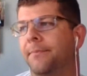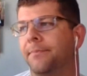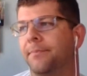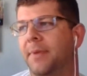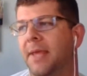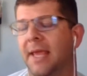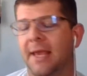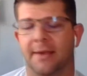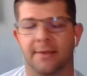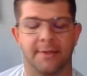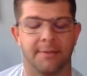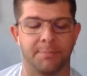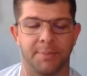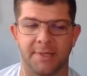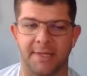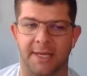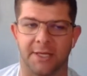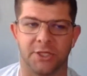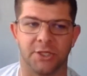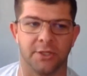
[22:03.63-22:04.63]
He has the
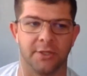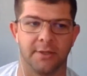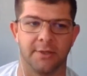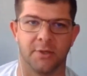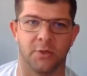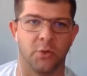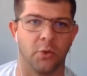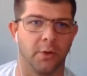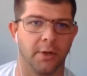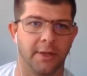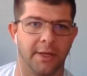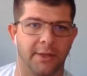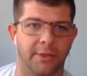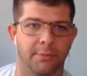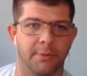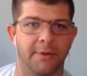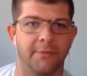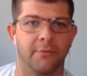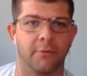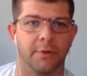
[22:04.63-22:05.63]
potential to score like
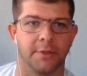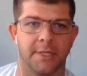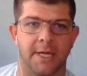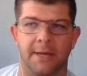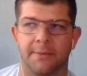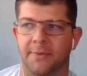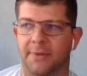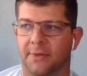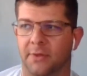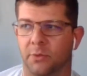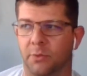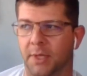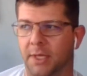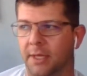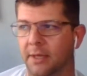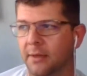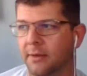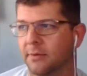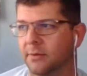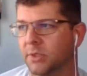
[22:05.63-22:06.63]
3-4 times this
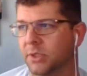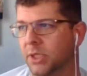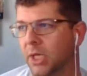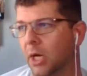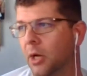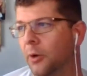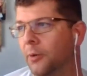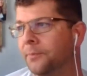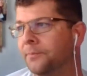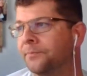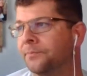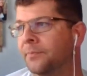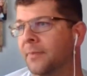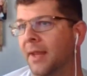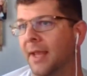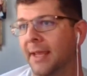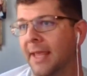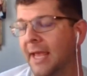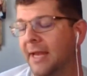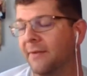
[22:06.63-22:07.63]
weekend. So
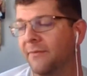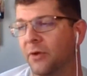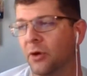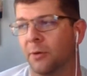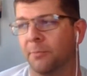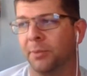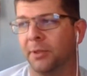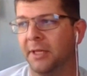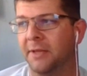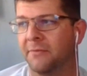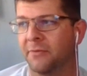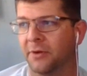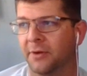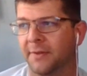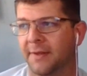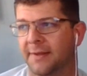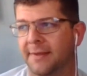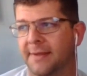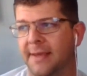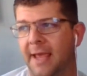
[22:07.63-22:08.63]
again, if you're a believer in
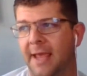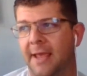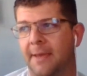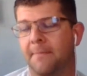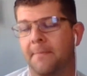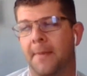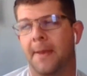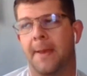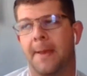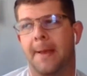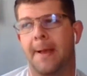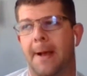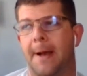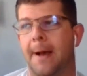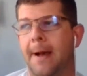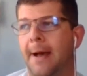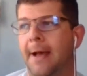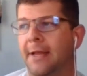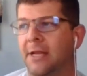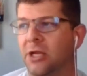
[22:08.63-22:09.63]
this game
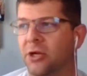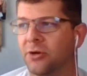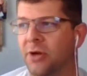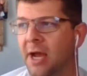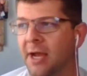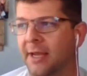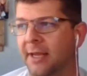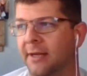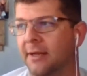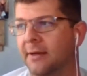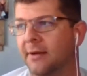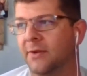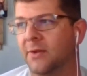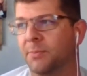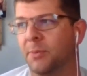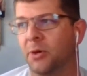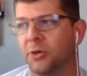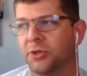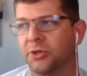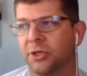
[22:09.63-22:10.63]
and you're not getting
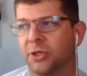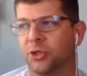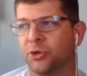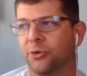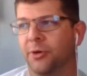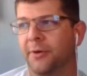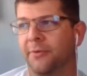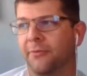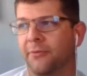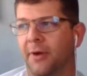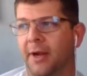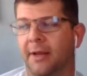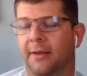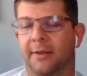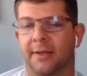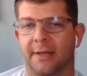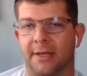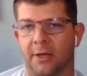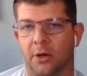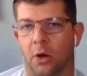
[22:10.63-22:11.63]
exposure to Troy
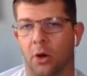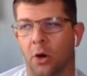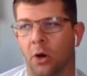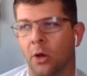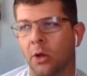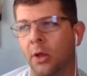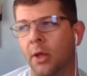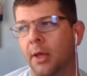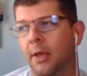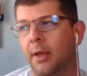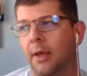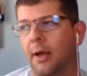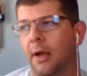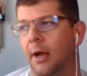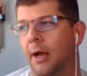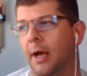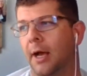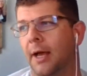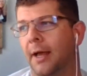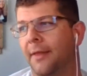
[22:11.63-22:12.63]
Franklin at all,
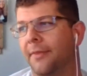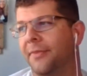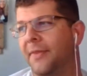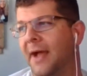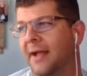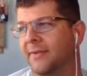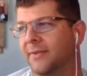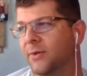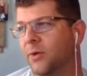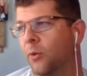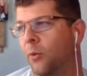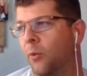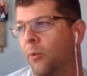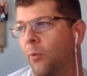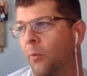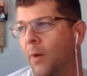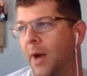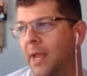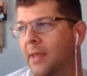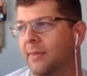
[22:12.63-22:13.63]
that's
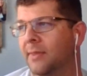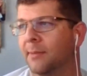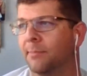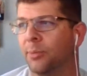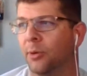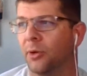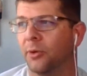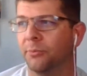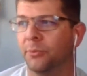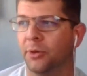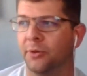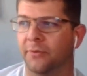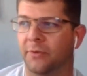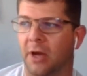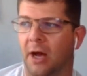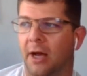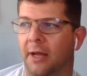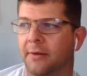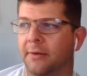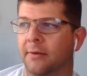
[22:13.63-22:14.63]
quite the bold move,
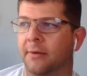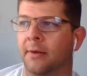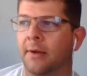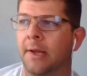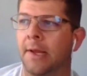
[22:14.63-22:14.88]
Cotton.